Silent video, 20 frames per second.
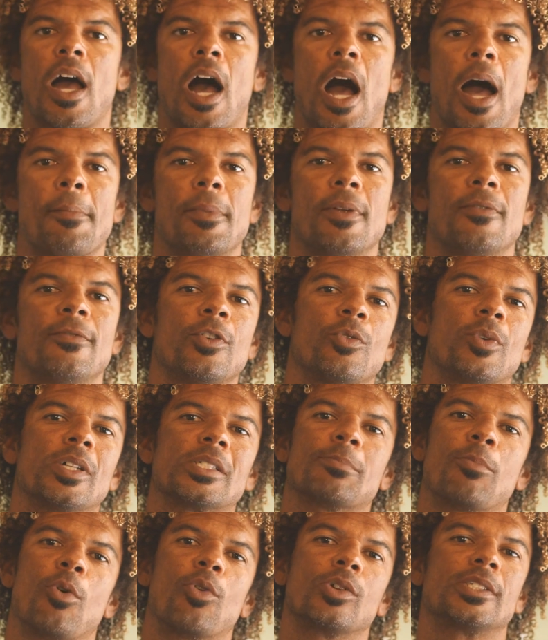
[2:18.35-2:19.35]
I'm influenced
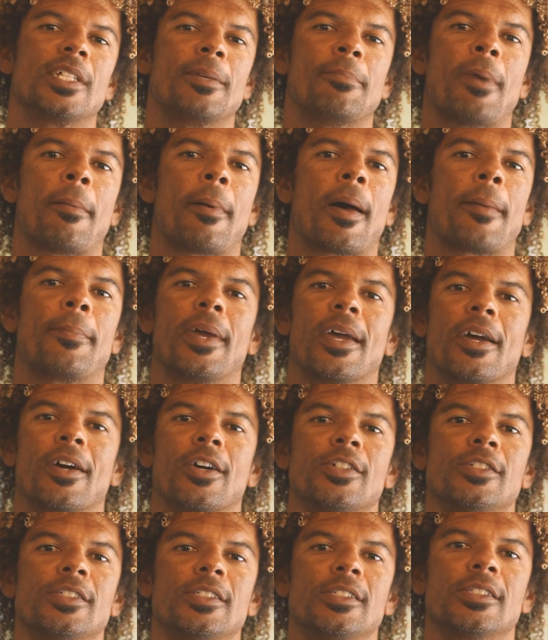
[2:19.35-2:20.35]
mostly by my
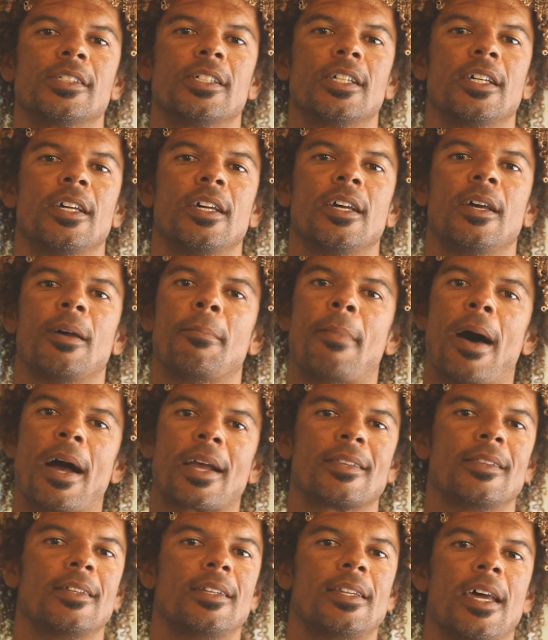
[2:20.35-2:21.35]
peers. Back
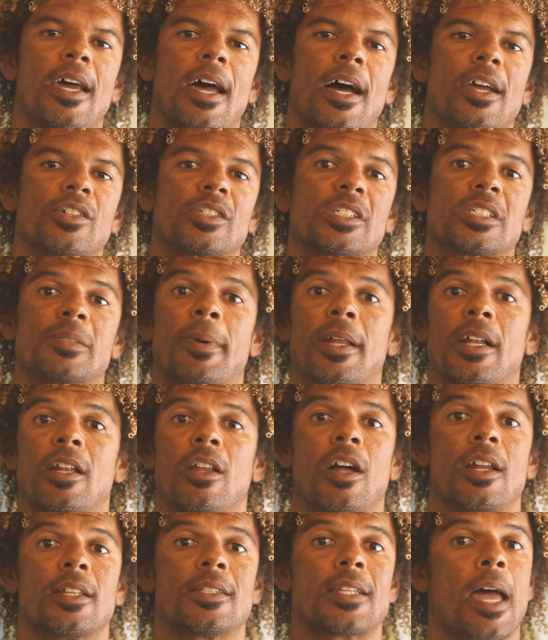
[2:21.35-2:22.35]
in the day, I used to spend a
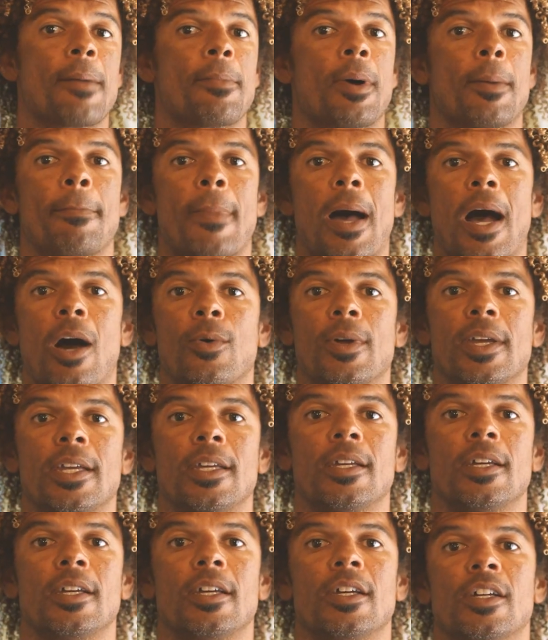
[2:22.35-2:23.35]
lot of time on Maui.
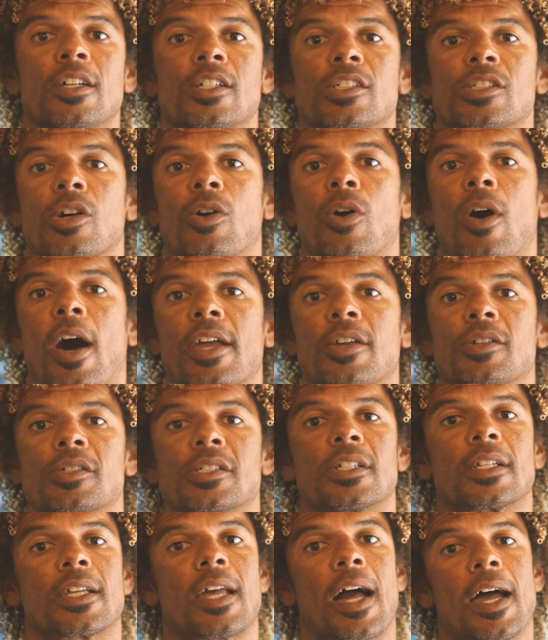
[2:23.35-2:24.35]
So I used
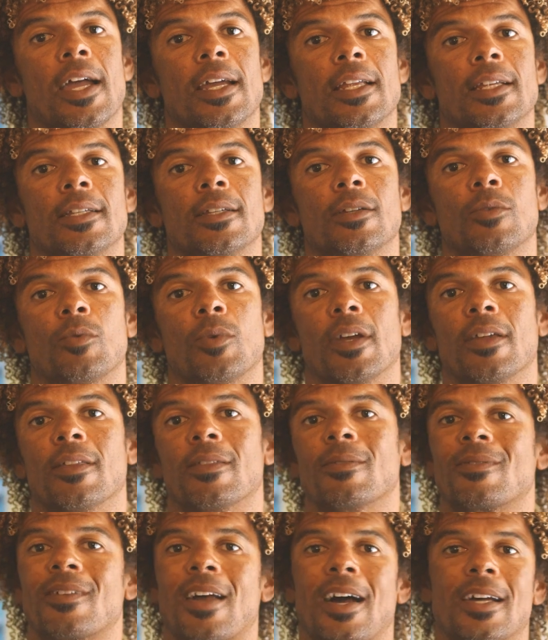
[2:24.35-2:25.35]
to kite with
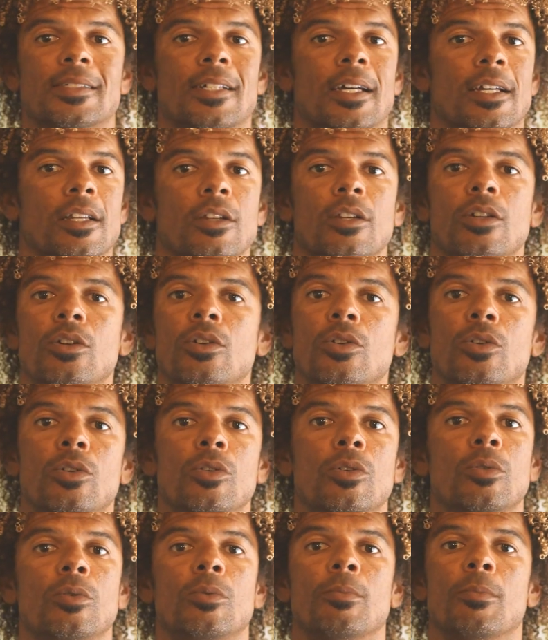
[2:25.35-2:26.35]
guys like
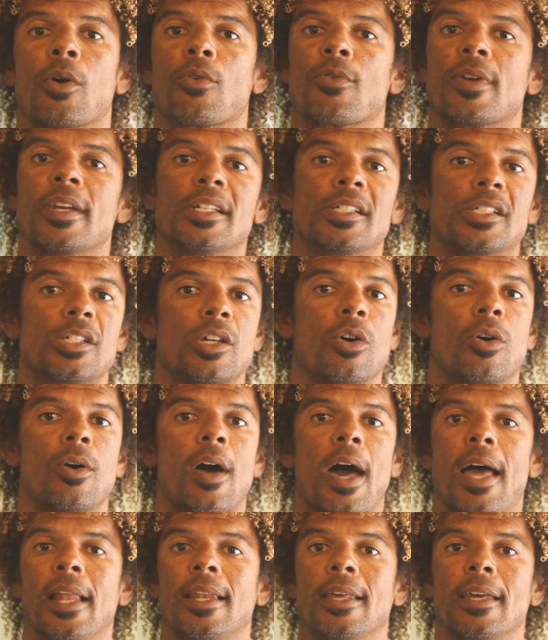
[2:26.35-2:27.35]
Lou, Mauricio,
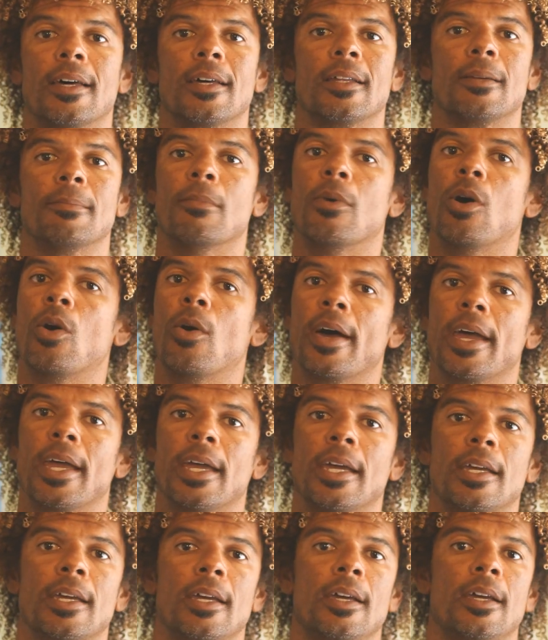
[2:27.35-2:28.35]
Elliot, Moe,